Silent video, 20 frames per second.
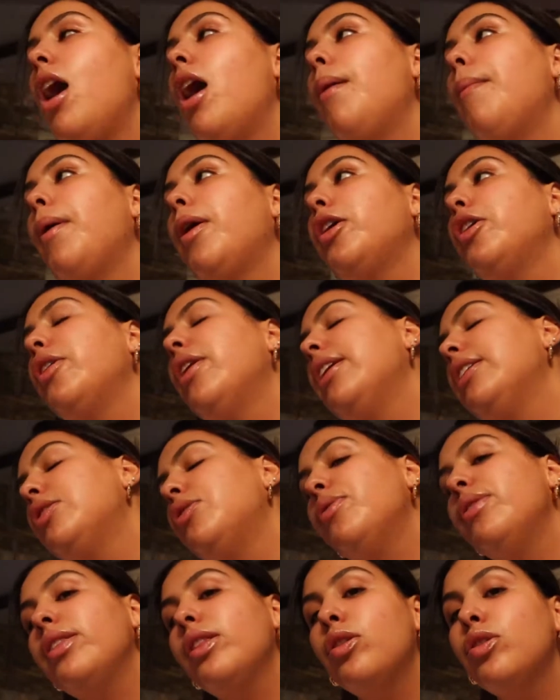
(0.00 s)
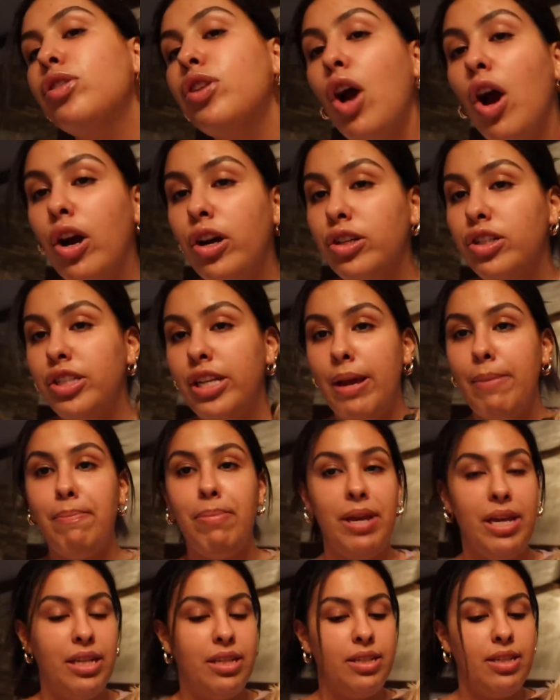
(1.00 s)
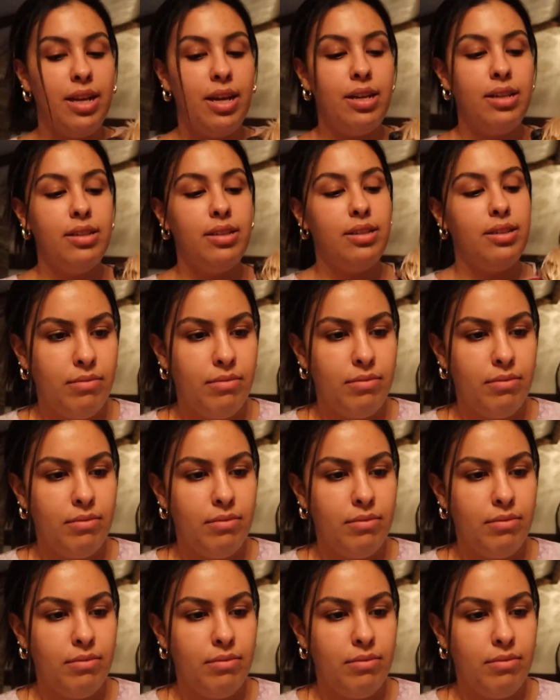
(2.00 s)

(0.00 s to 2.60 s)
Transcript: Are you guys doing those heart-shaped pizzas?